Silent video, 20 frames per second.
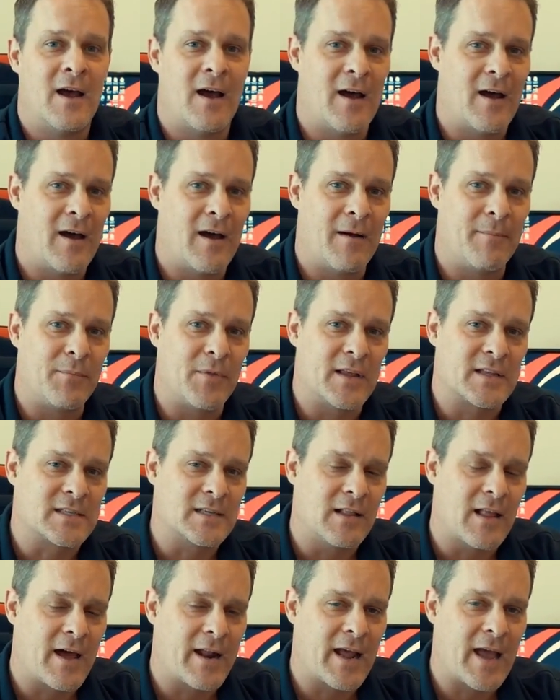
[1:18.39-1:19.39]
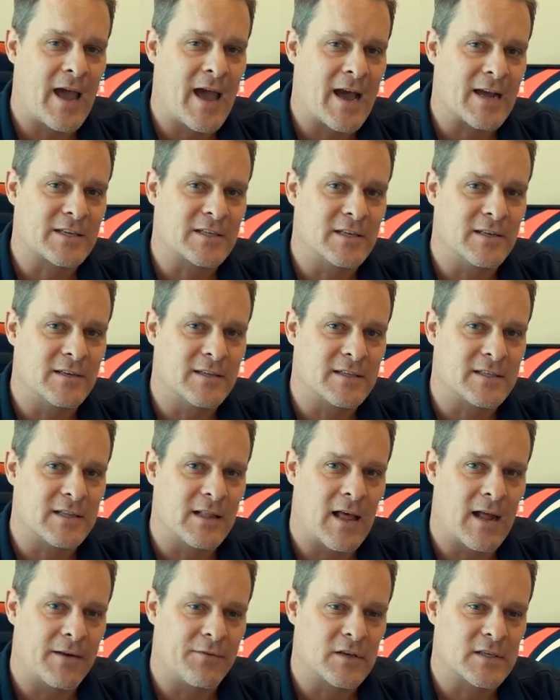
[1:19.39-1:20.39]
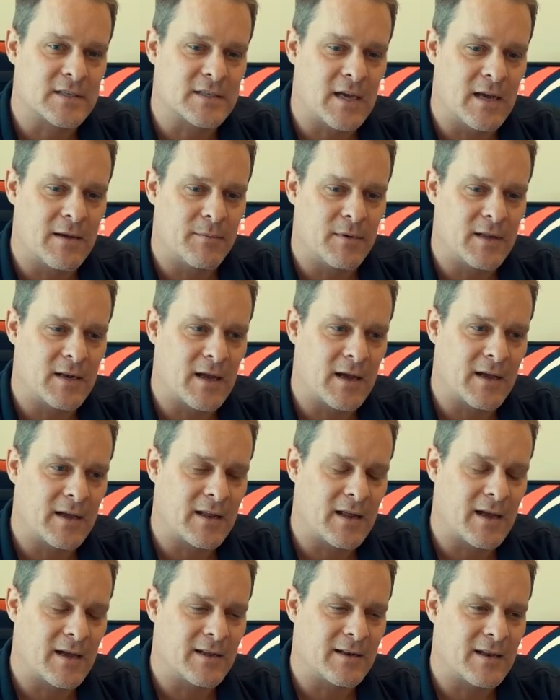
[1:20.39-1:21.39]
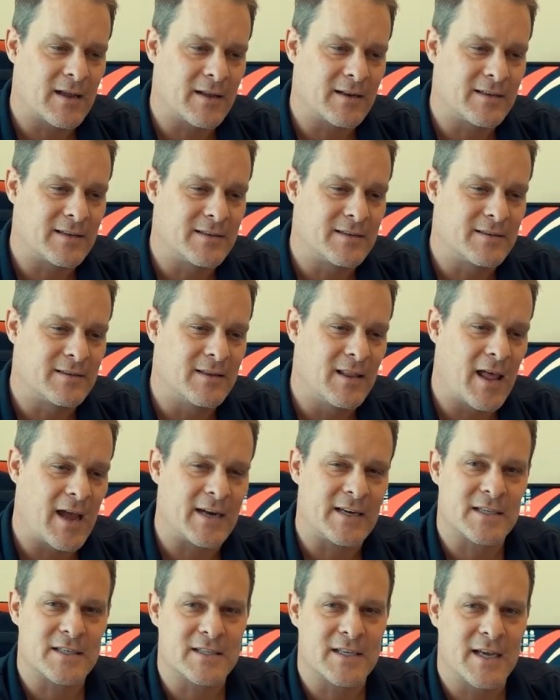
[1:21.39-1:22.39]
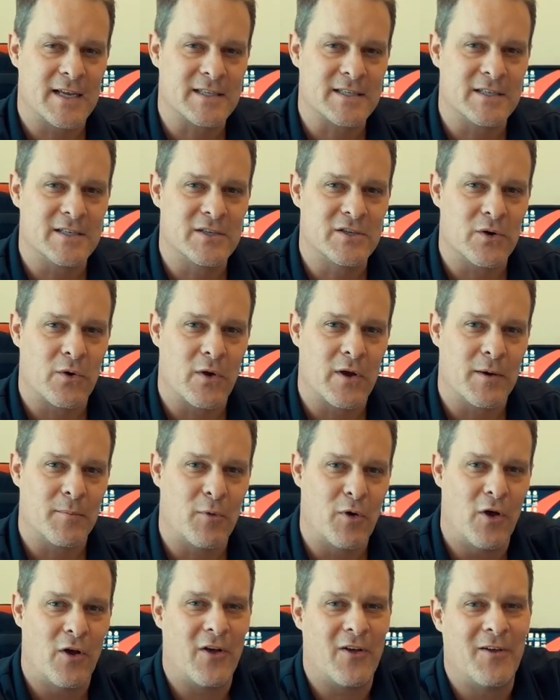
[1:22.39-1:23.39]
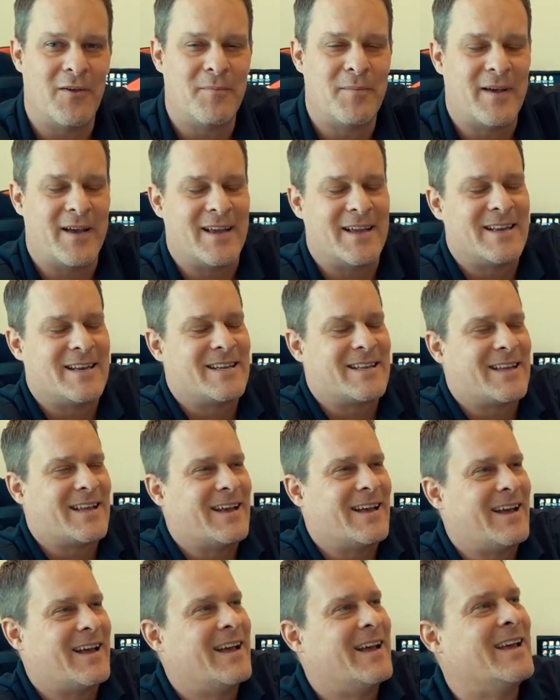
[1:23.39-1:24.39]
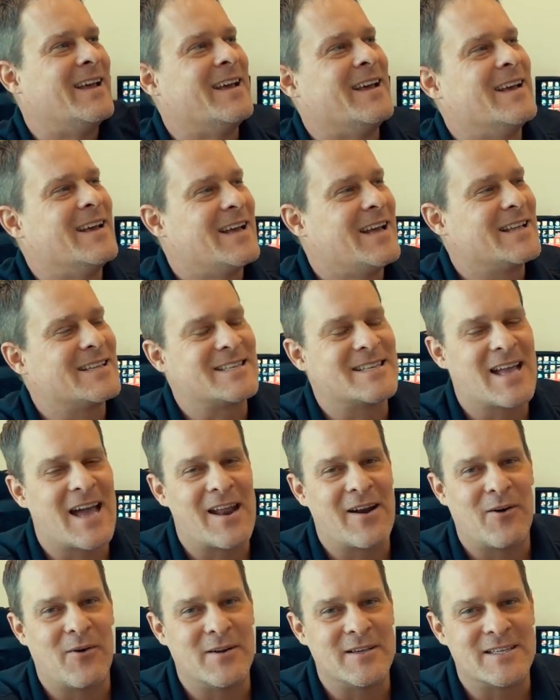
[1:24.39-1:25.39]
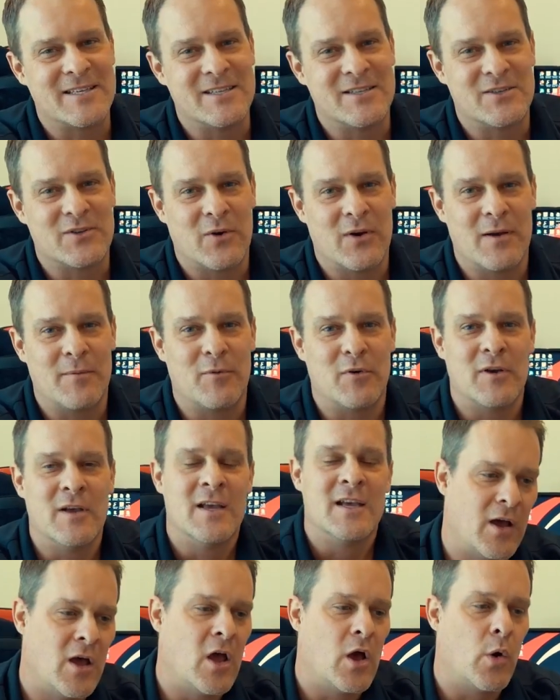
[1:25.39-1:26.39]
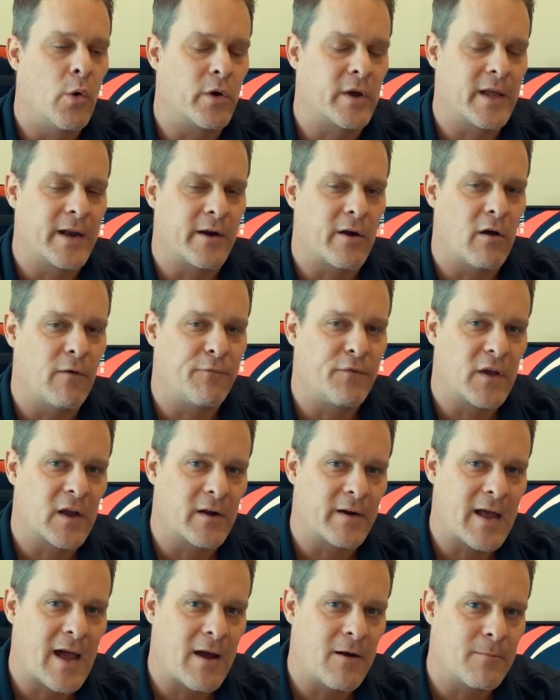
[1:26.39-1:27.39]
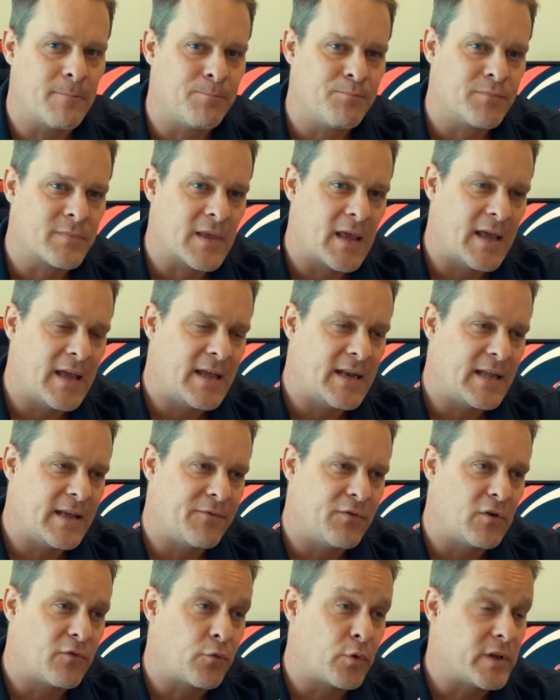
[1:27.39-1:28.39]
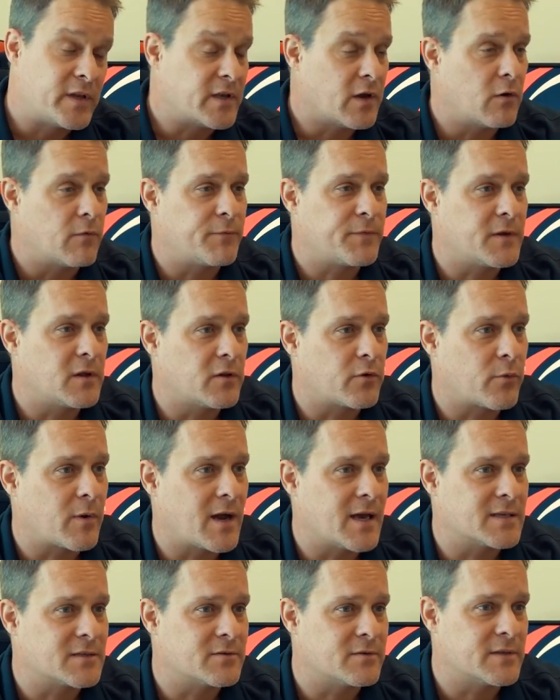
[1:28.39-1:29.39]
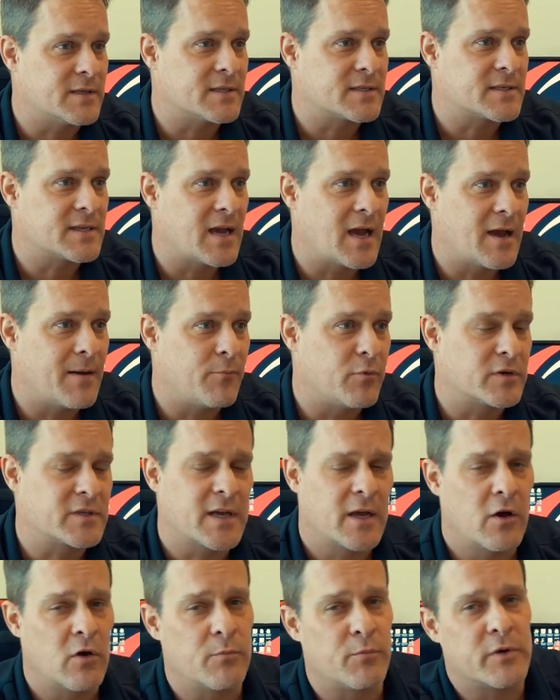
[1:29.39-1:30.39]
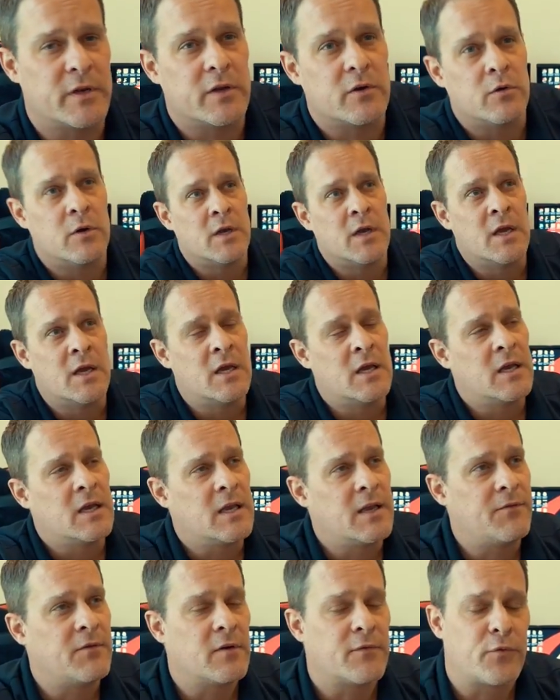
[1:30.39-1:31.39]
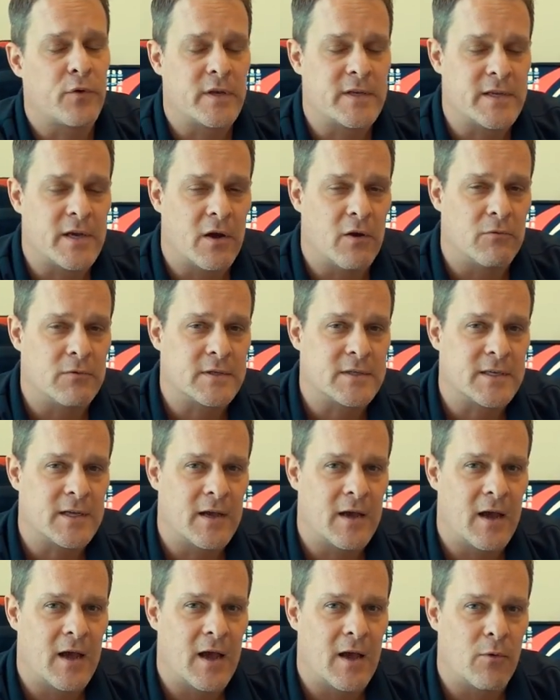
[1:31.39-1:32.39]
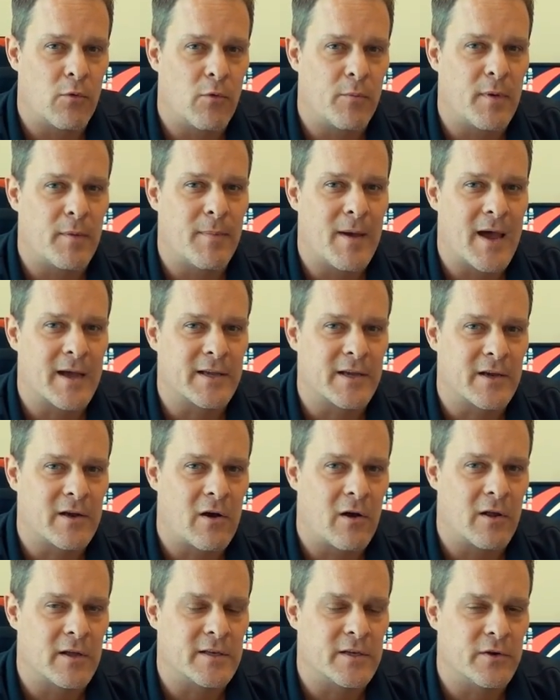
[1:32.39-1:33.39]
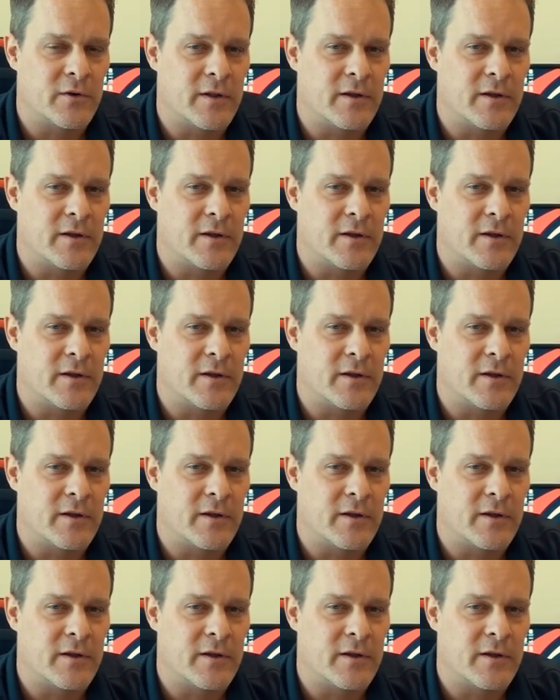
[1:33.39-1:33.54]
Um, it's a lot of action, it's a lot of excitement. I, would like to say it's enjoyable, but it's not always enjoyable. We'll get it all figured out, and even if we don't feel the roster this time, which I hope we do, even if we don't, uh, we'll be back in Call of Duty